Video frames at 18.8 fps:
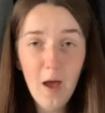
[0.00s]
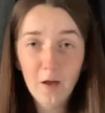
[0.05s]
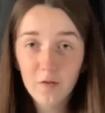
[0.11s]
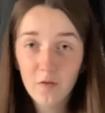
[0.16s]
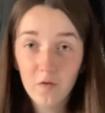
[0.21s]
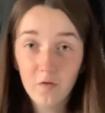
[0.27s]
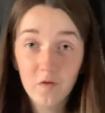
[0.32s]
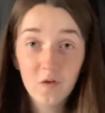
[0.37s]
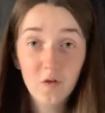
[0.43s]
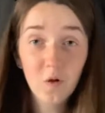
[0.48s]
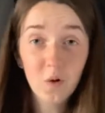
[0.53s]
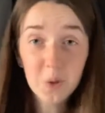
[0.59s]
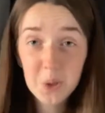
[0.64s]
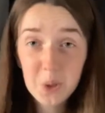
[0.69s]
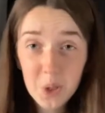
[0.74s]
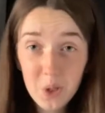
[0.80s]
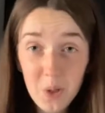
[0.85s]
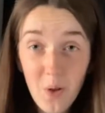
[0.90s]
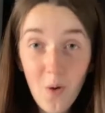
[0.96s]

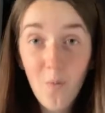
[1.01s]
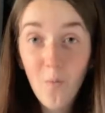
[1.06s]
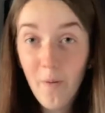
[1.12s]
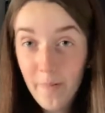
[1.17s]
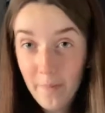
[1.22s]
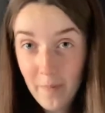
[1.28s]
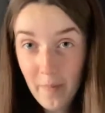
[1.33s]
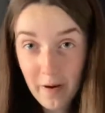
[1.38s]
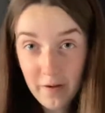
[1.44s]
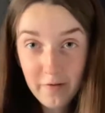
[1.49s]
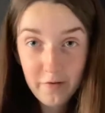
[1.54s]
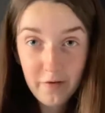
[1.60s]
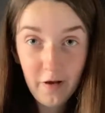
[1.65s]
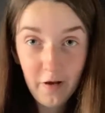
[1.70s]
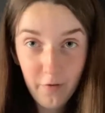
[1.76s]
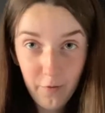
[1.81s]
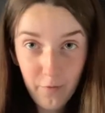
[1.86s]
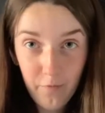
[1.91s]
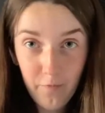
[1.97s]
discussion with
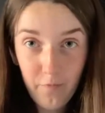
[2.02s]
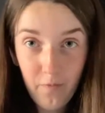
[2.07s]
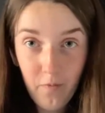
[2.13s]
myself